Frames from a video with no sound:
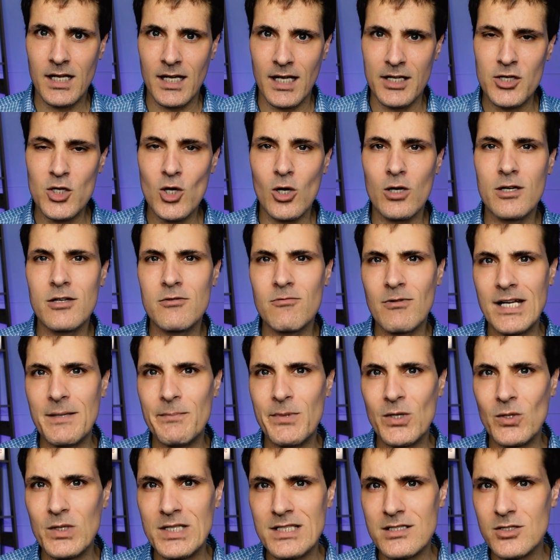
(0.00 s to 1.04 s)
A knock and
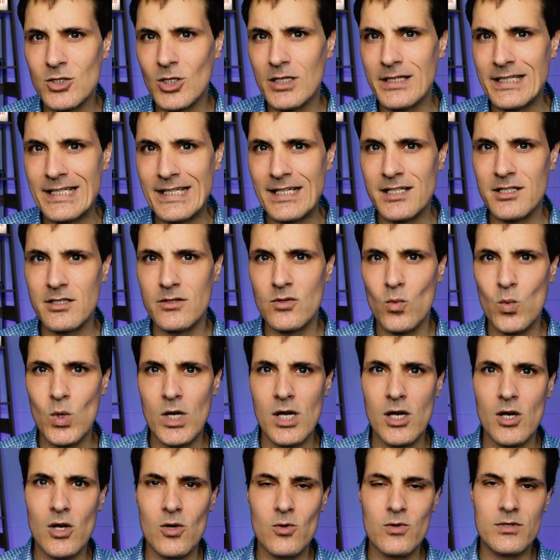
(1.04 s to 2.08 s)
rebuild is not the end of the
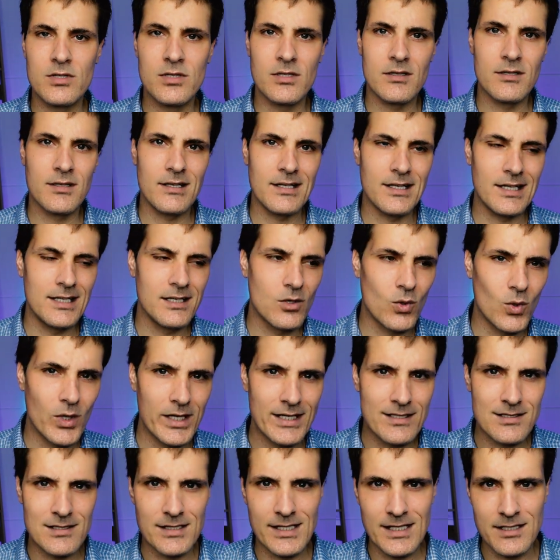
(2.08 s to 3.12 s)
world. In
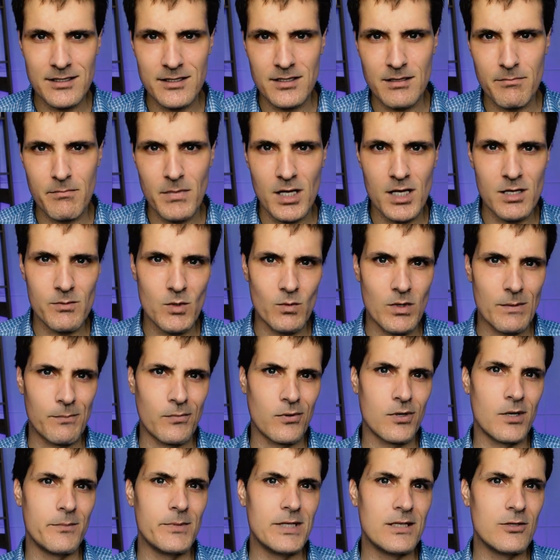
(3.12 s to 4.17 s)
Queensland at the moment, we're
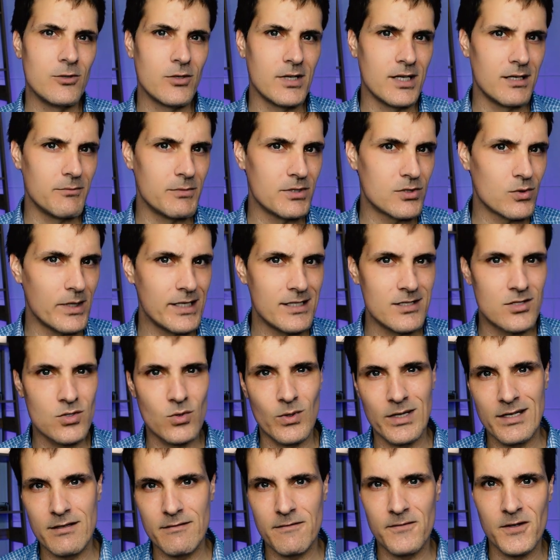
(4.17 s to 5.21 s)
probably looking between
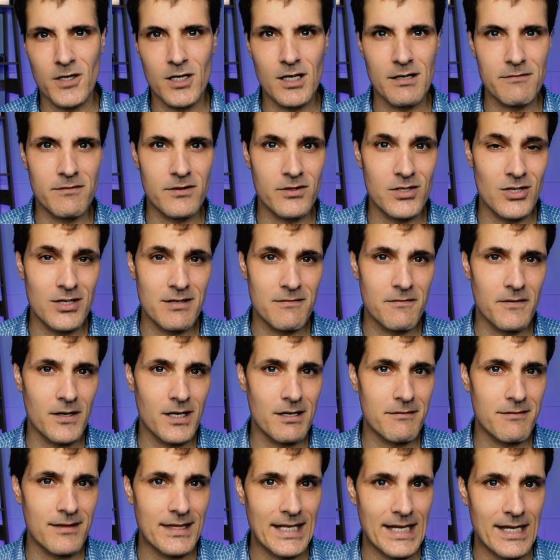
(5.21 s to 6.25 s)
$25,000 to
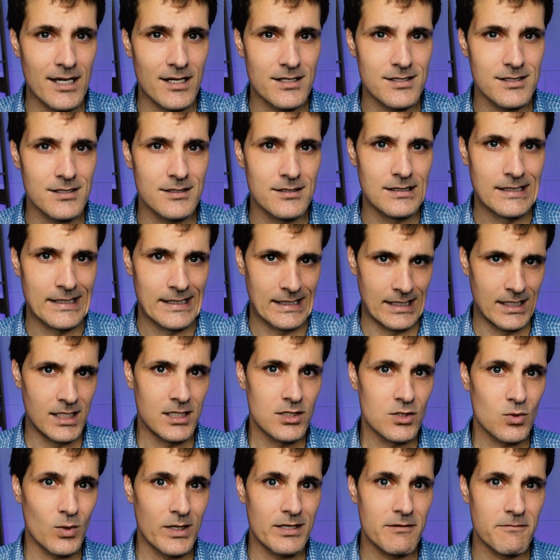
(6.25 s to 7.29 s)
$35,000,
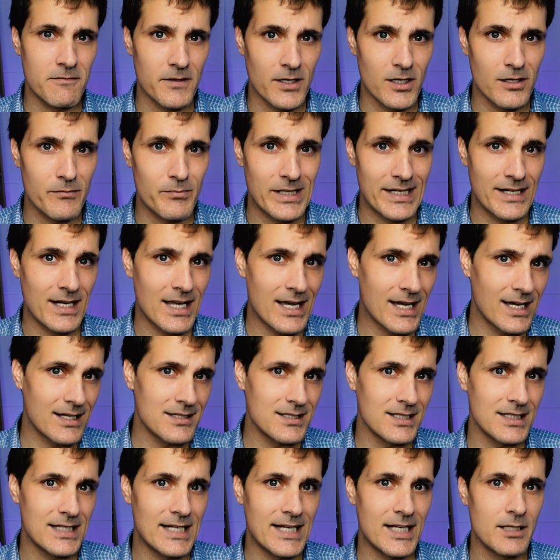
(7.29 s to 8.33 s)
$25,000 being hard
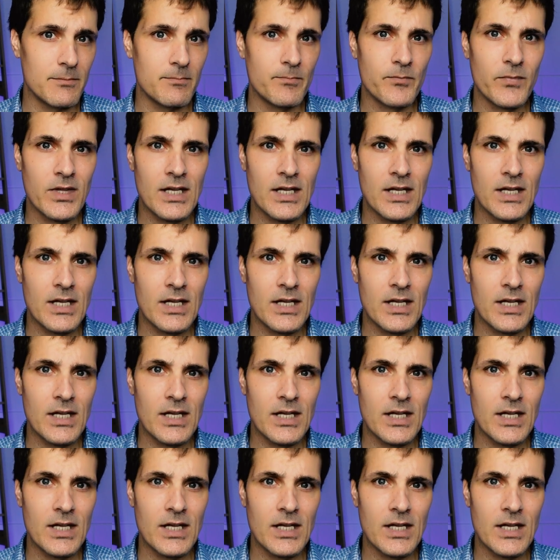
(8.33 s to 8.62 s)
to get.